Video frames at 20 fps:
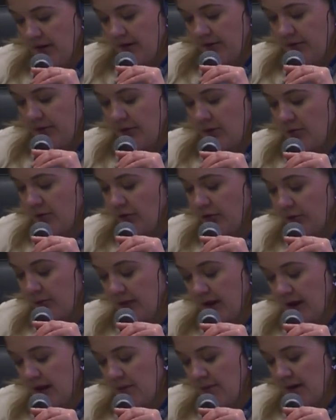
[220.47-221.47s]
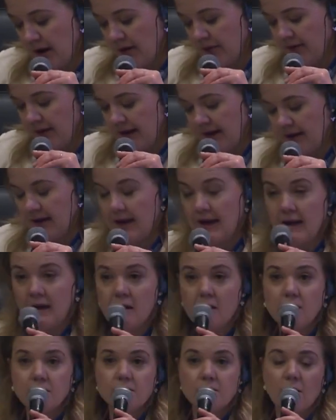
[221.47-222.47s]
So we'll speak about that
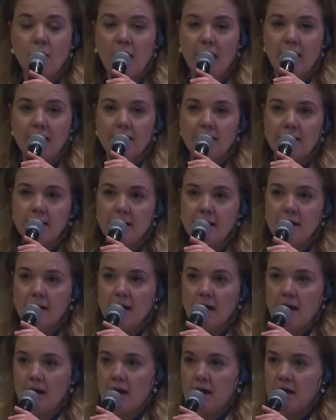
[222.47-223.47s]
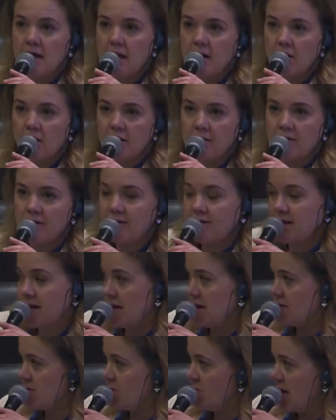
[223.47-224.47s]
later. So I think here on
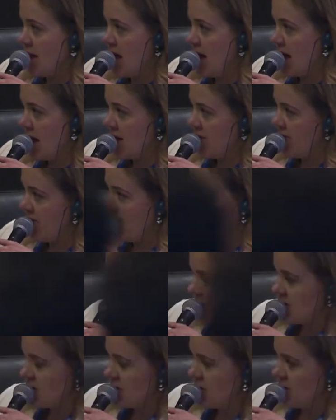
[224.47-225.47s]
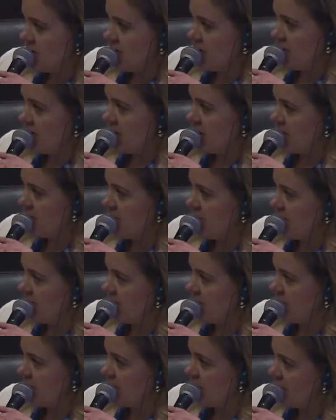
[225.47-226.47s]
stage we have Hejun from
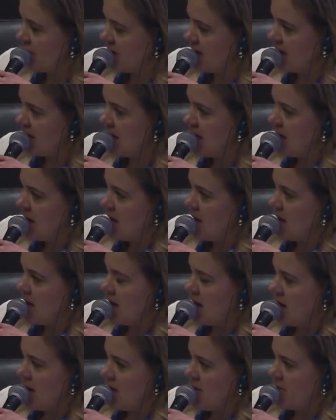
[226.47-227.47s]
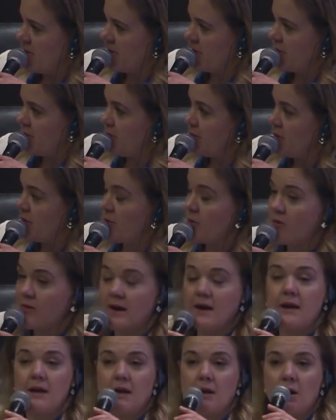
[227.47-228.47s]
Woori, who you
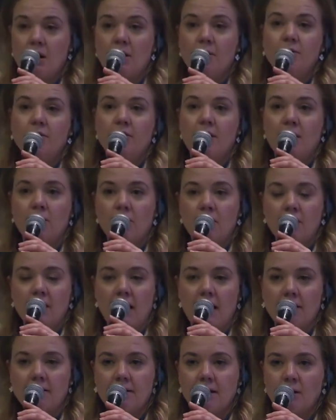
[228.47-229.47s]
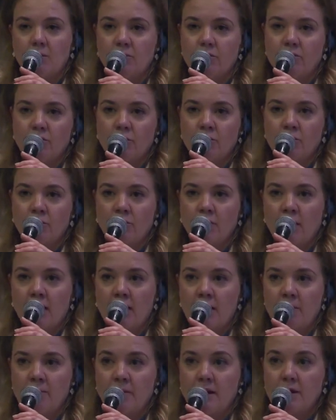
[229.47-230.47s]
already know, so I won't ask him
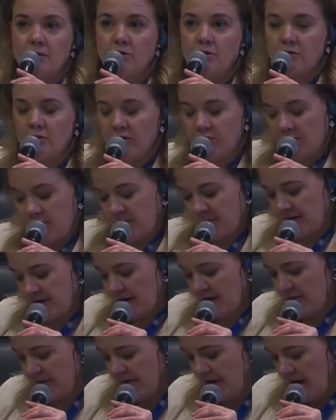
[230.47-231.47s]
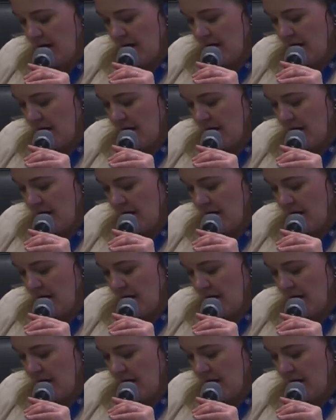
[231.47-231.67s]
to introduce himself